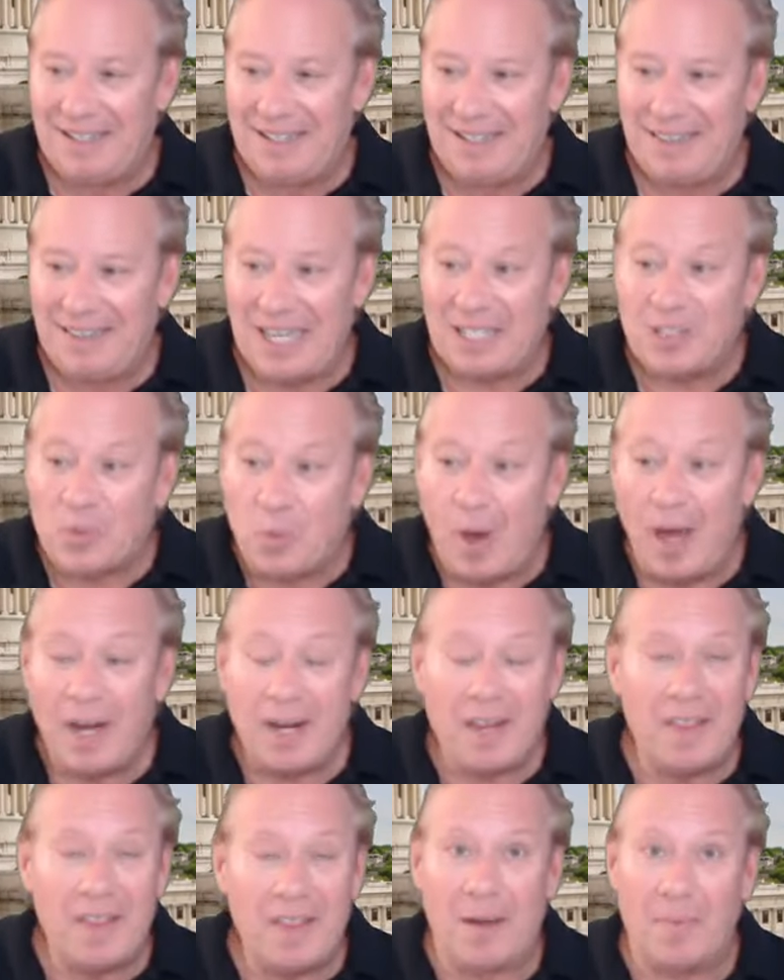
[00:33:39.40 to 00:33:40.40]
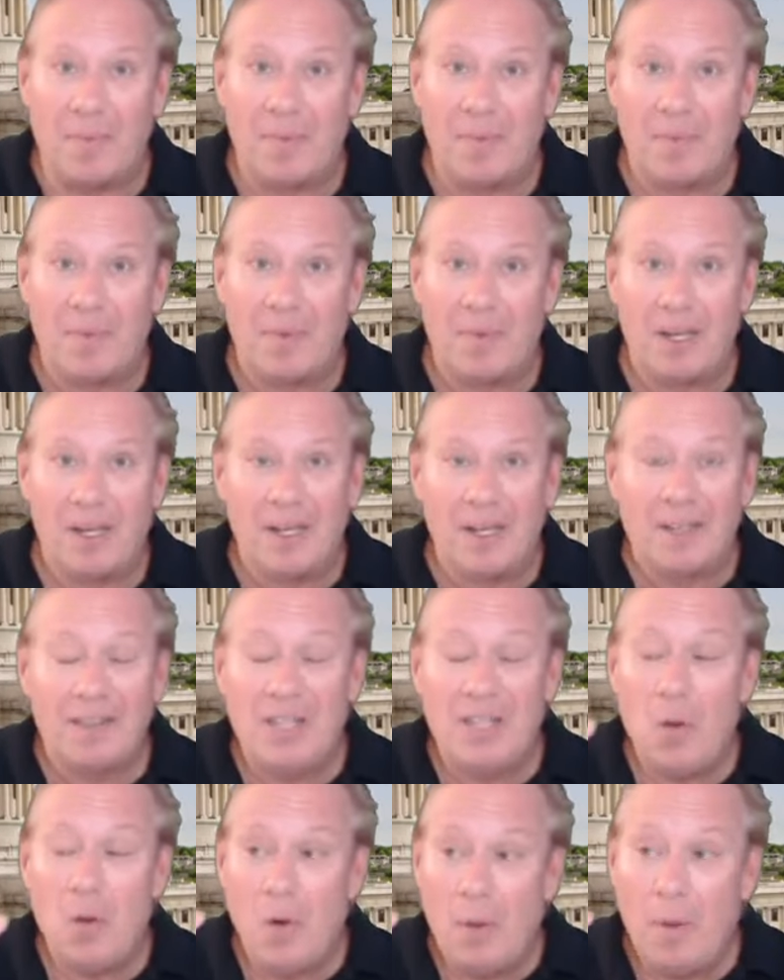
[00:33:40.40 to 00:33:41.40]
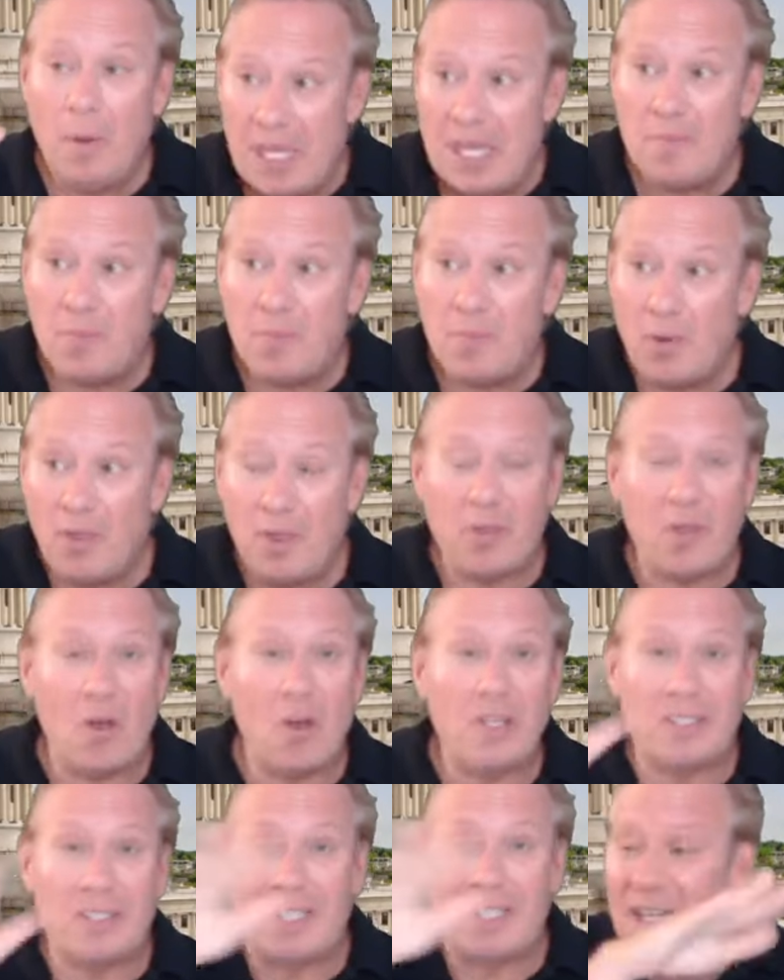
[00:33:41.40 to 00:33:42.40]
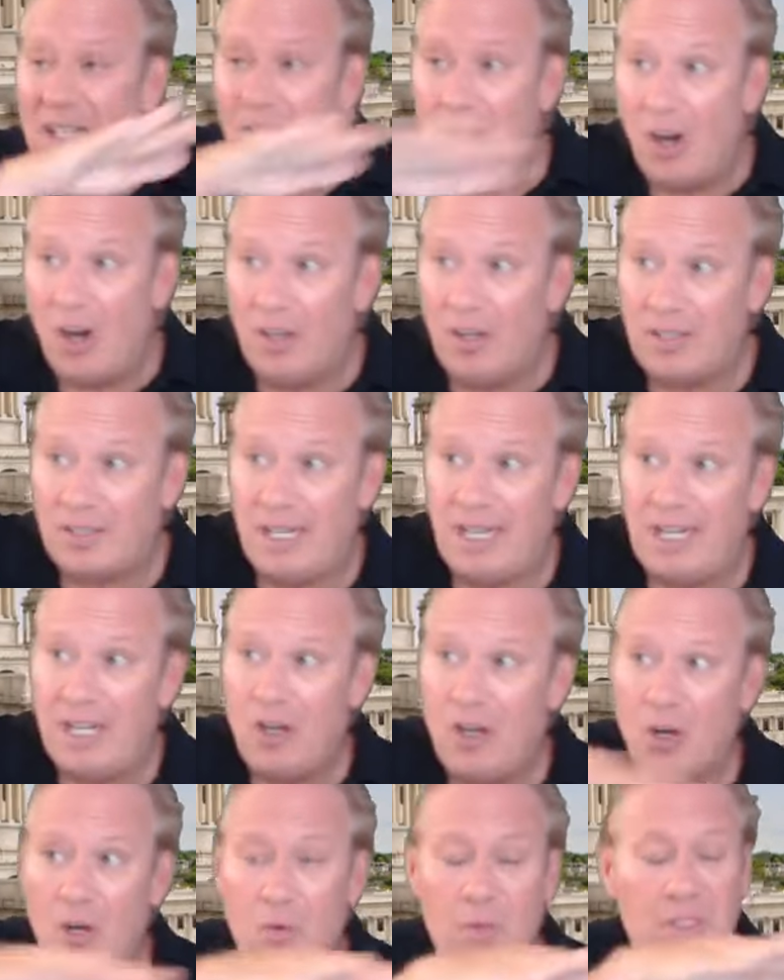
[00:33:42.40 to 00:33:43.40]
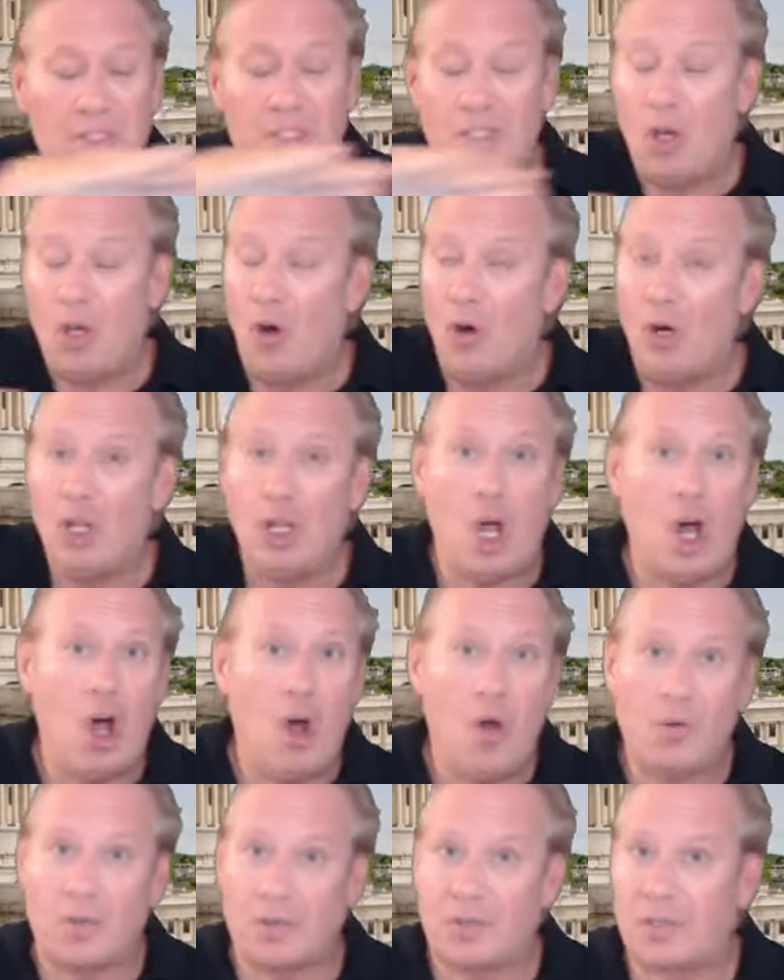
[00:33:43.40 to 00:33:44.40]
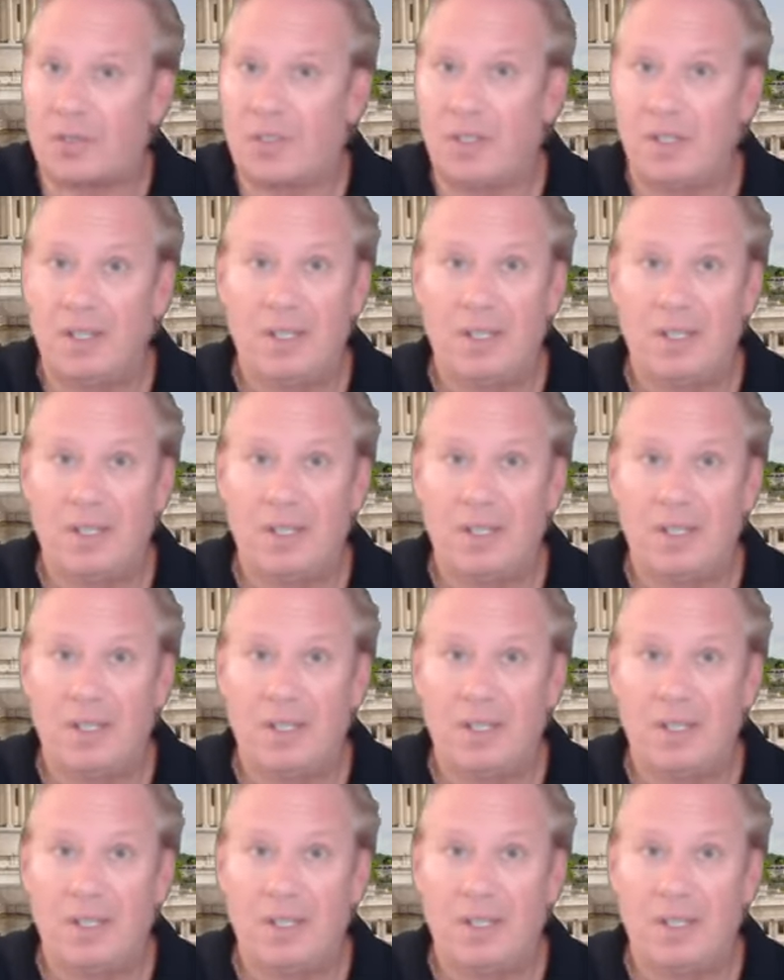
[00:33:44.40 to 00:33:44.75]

That's one of them. There were people that thought Sandy Hook was a total hoax.